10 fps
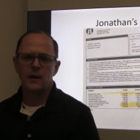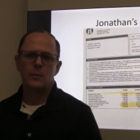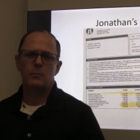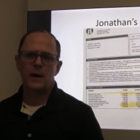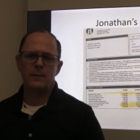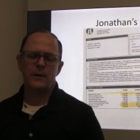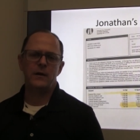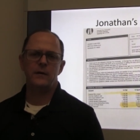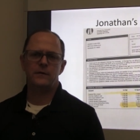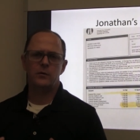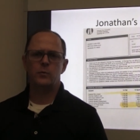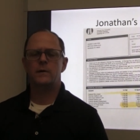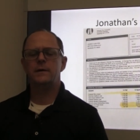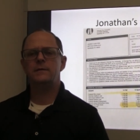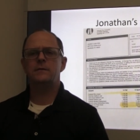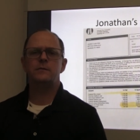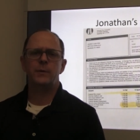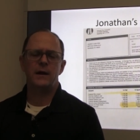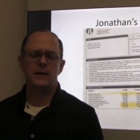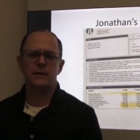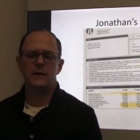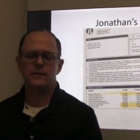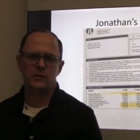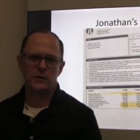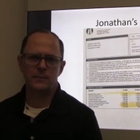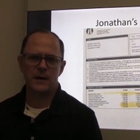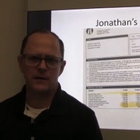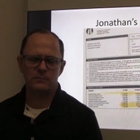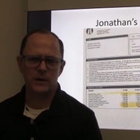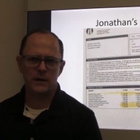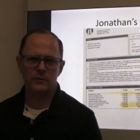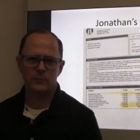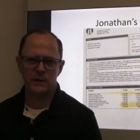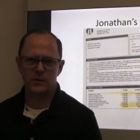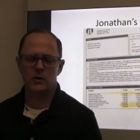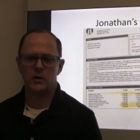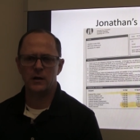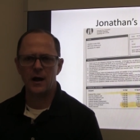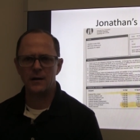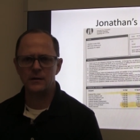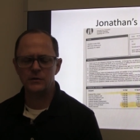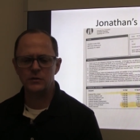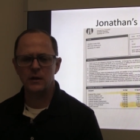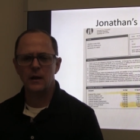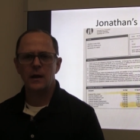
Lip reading: My parents are willing to spend a certain amount of money for me to go to college.